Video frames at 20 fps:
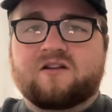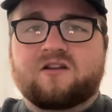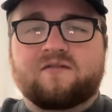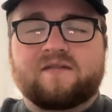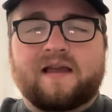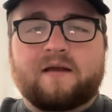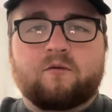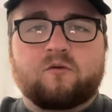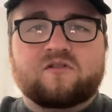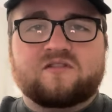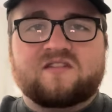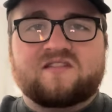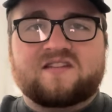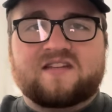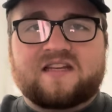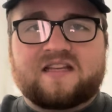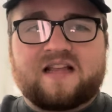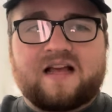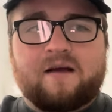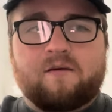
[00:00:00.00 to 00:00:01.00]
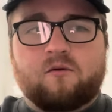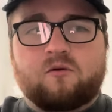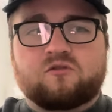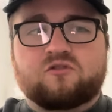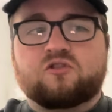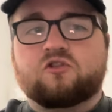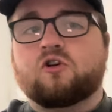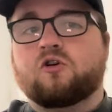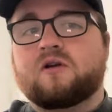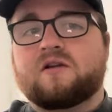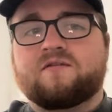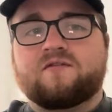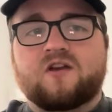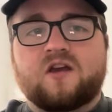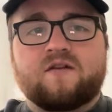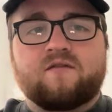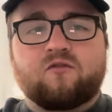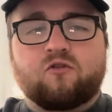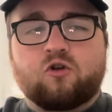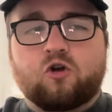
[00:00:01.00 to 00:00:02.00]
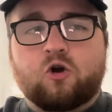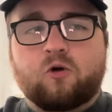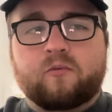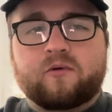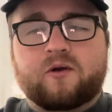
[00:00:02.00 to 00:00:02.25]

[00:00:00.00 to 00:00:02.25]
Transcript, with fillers: I think anyone wants to see that. We want Doucouré further up.